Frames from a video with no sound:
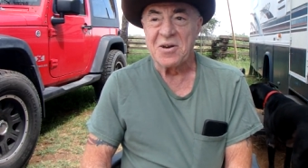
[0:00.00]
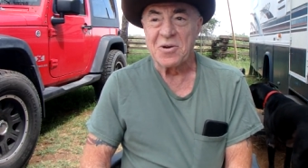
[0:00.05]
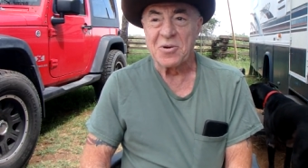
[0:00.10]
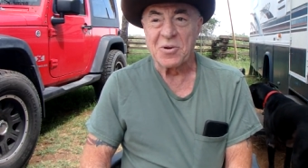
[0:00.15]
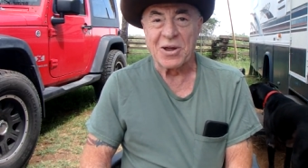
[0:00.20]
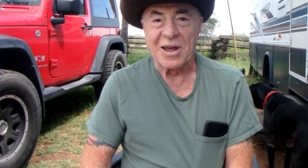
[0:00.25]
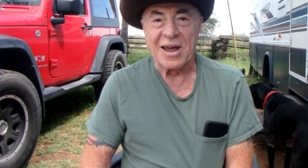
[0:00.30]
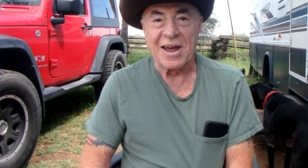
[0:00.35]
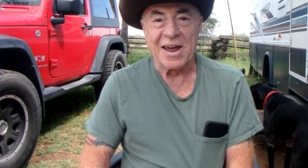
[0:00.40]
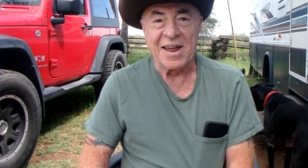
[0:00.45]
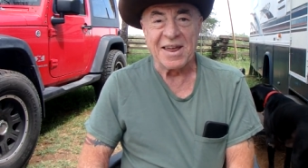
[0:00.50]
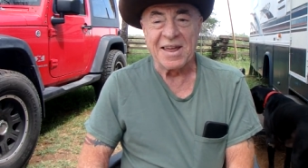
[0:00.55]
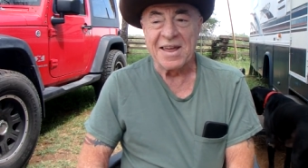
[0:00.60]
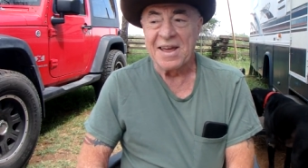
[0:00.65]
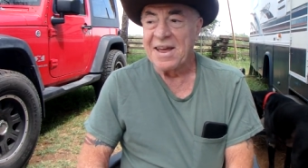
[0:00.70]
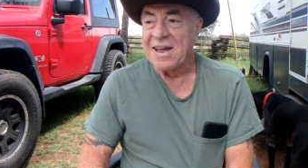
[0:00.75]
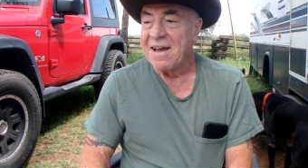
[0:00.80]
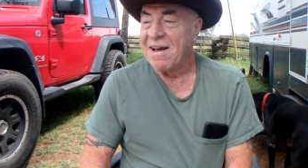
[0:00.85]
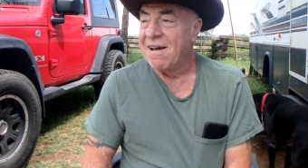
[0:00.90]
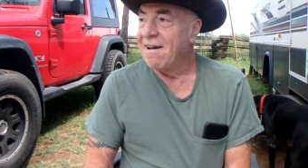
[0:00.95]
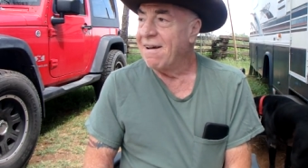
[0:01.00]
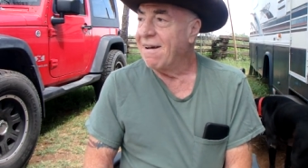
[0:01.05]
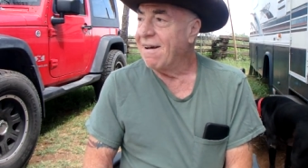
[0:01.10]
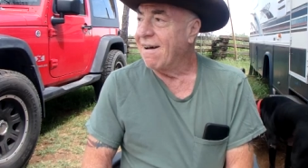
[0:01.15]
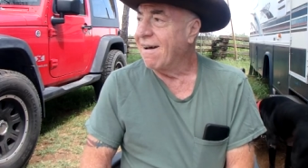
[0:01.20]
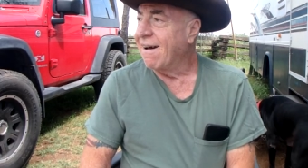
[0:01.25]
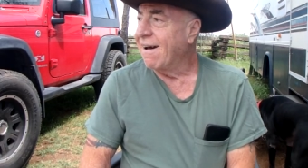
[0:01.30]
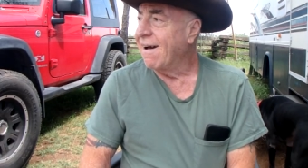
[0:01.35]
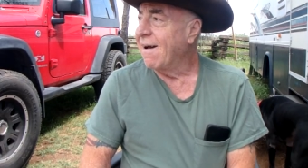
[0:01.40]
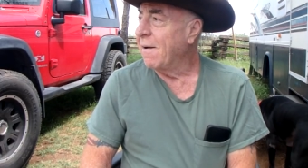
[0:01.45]
Okay,
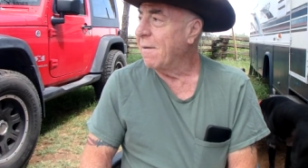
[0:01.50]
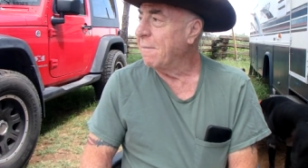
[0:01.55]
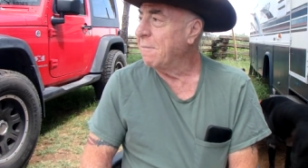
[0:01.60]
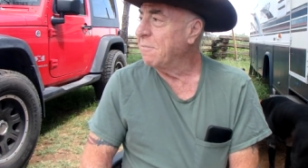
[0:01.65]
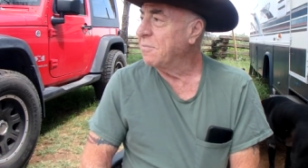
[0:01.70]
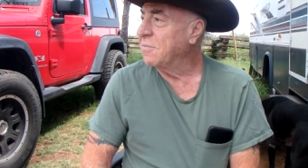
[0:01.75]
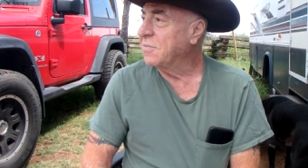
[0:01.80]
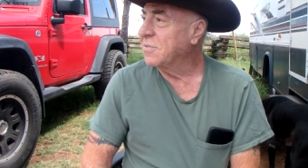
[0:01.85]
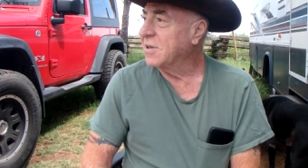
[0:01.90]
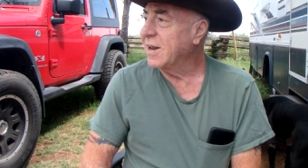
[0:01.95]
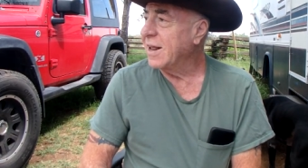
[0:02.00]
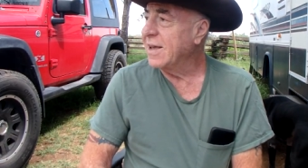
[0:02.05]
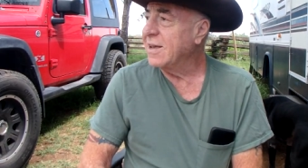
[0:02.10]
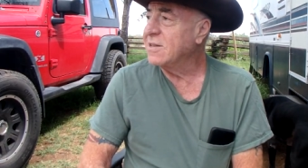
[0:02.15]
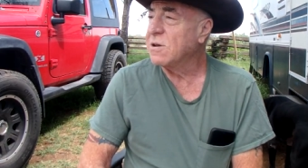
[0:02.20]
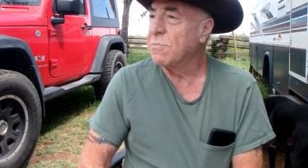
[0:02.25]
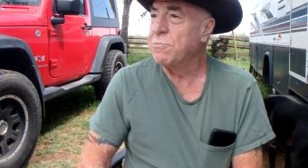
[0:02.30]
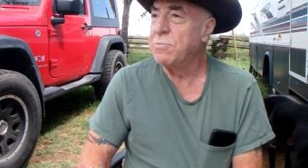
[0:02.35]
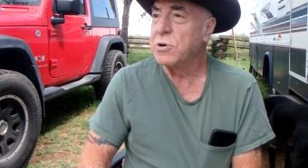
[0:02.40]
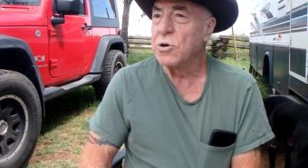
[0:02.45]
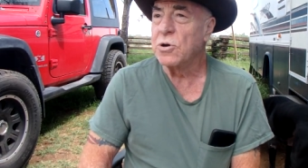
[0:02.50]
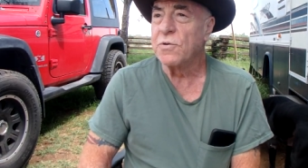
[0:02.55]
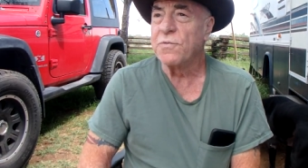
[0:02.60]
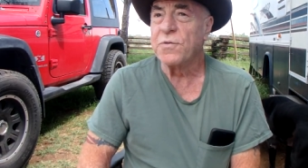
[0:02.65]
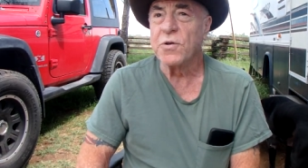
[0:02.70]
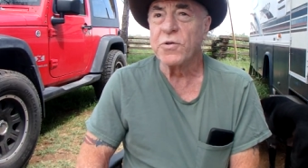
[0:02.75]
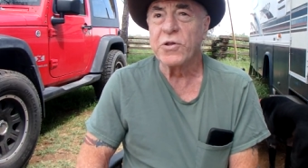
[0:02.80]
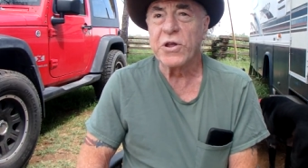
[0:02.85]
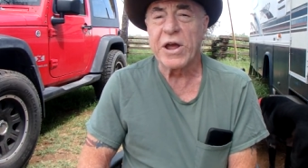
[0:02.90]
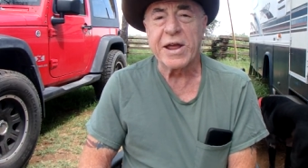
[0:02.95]
um, today's a
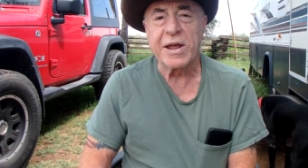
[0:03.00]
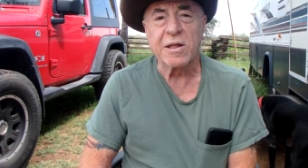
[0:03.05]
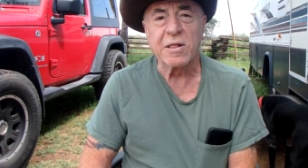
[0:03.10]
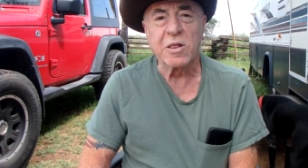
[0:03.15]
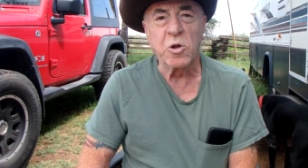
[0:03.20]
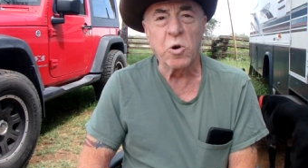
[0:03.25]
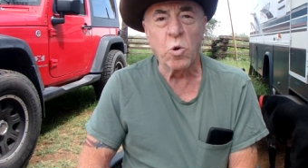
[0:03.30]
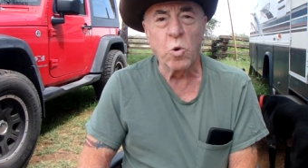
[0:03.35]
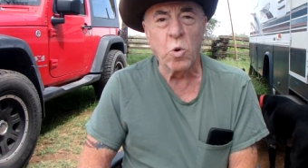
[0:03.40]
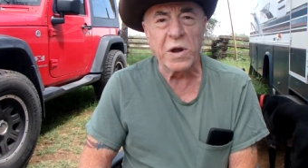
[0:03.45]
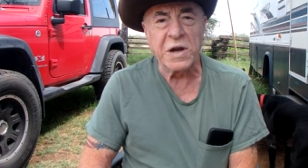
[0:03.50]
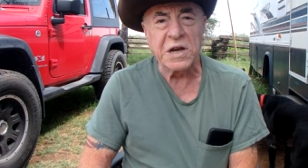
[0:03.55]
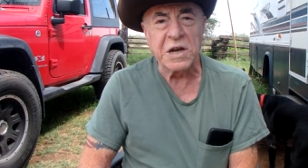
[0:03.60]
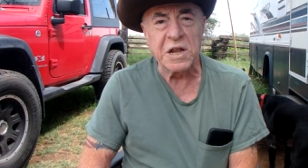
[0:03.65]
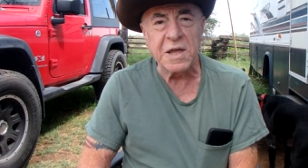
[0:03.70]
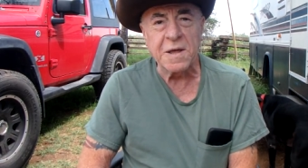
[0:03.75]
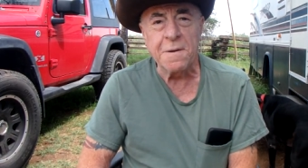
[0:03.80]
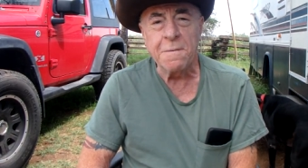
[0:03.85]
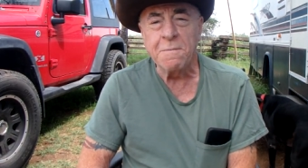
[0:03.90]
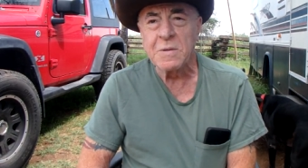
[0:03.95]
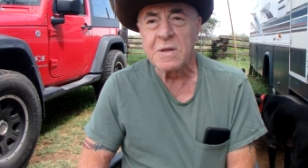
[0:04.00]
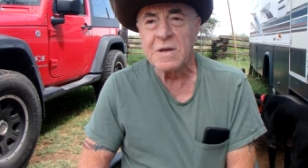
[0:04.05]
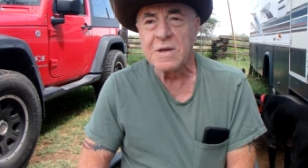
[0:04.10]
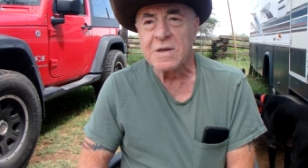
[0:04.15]
beautiful day, a little windy,